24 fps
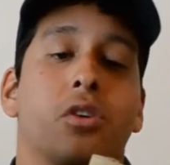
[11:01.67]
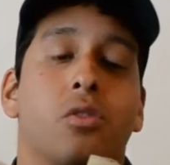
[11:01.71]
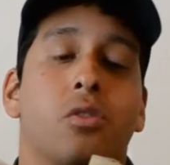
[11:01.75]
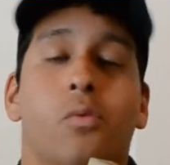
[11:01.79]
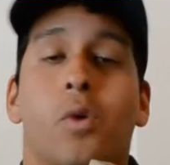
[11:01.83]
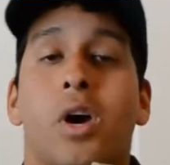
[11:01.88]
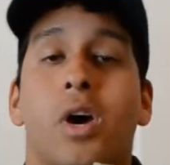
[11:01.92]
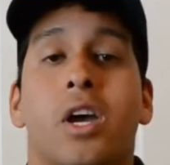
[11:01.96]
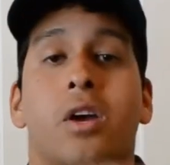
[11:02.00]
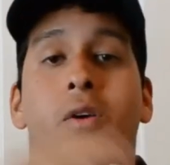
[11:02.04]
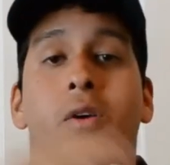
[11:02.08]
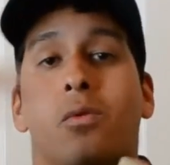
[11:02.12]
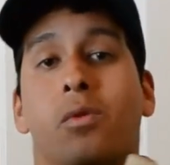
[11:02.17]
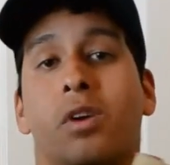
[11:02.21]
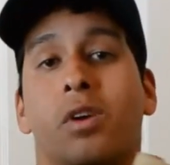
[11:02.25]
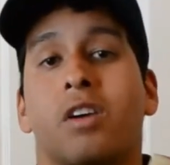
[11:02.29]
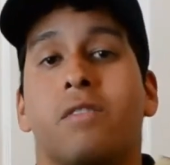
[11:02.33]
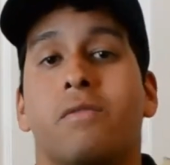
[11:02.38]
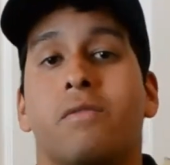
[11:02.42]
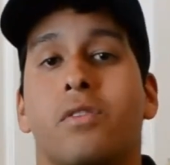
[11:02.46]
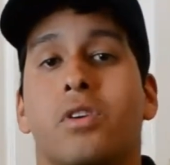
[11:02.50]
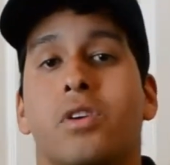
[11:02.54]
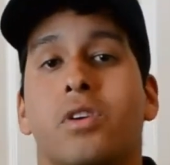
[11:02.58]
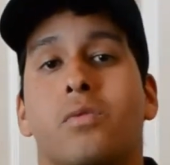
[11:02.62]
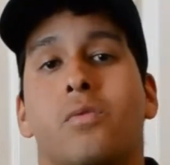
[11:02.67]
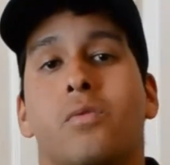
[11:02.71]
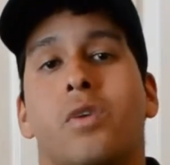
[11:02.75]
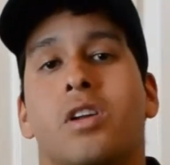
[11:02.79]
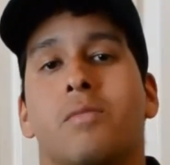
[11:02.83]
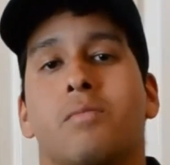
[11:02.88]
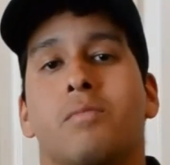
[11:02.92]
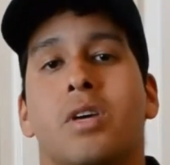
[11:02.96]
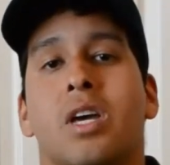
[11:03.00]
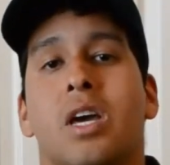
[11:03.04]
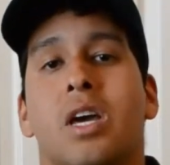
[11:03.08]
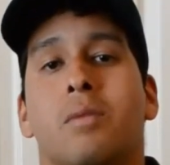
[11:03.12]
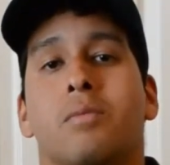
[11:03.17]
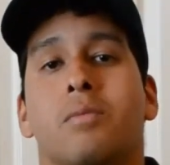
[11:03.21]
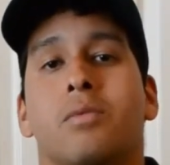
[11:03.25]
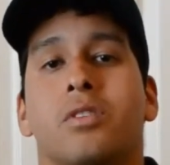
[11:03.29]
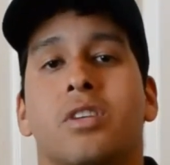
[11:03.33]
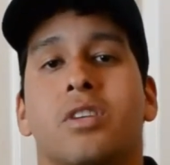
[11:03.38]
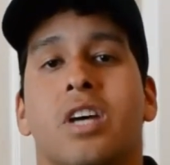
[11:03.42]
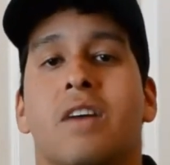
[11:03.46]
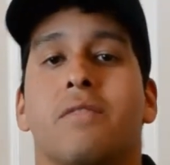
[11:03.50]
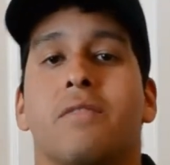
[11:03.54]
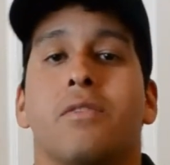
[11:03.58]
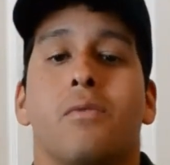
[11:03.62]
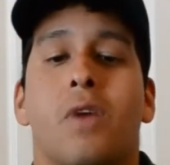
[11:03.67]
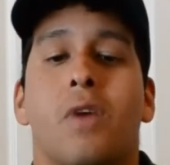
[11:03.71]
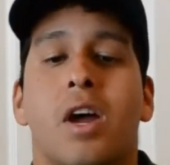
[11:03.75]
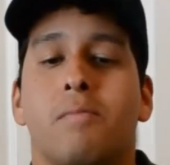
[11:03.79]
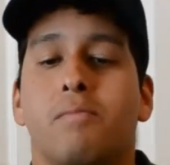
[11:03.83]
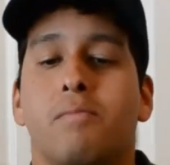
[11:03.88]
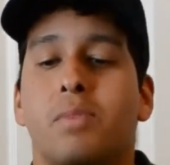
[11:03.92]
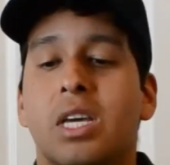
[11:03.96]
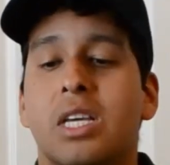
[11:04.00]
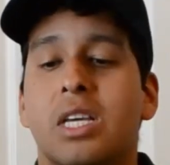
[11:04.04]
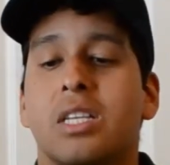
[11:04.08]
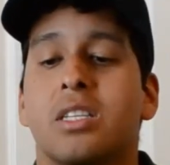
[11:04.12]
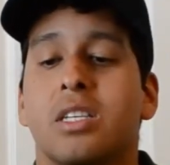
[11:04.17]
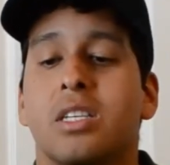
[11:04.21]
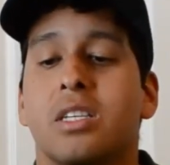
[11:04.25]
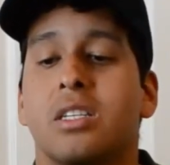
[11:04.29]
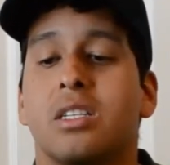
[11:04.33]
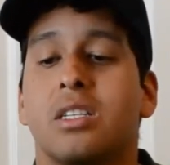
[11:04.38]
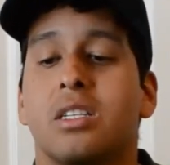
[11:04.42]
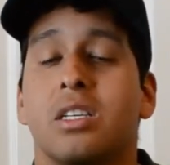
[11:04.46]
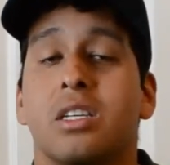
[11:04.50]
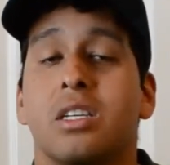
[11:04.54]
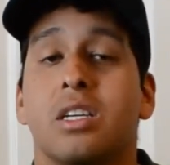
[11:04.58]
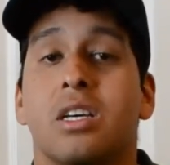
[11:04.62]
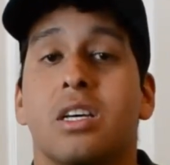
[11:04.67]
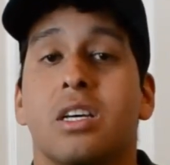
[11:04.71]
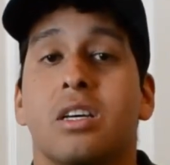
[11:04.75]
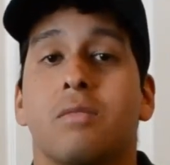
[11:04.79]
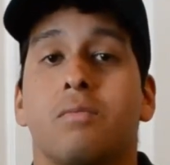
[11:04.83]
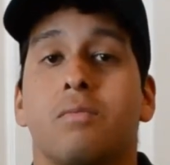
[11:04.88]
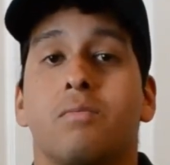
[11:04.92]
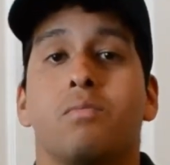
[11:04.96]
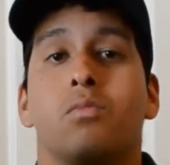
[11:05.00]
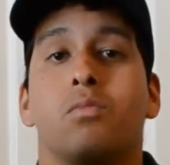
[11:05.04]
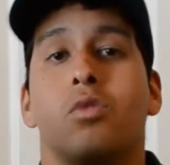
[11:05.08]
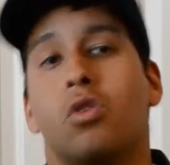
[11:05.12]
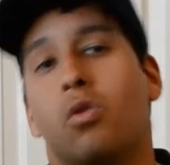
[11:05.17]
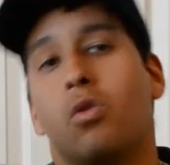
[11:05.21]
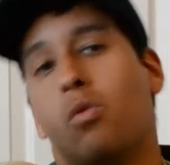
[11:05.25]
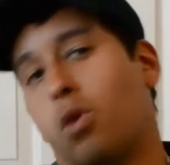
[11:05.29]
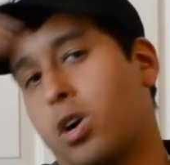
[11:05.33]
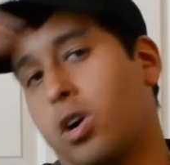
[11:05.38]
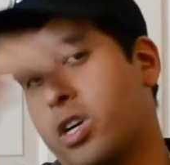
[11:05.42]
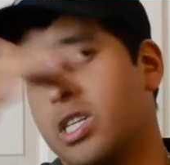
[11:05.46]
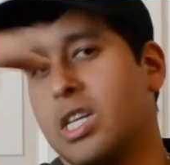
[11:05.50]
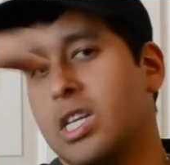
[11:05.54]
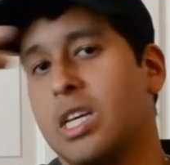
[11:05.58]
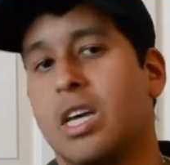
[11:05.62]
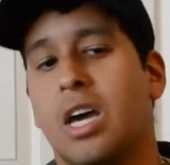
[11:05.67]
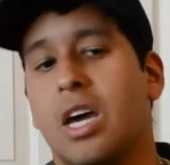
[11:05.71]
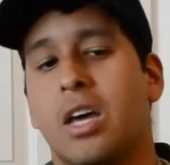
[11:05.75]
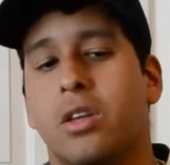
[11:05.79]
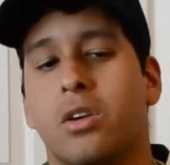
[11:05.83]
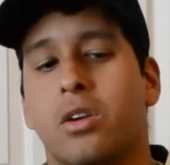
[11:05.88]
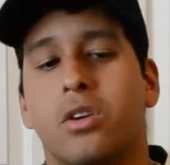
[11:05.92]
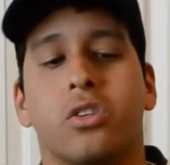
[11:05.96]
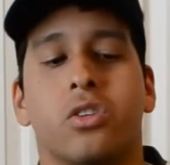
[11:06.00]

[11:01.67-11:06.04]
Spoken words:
way or whatever. You want to be able to have the right pieces to, work together.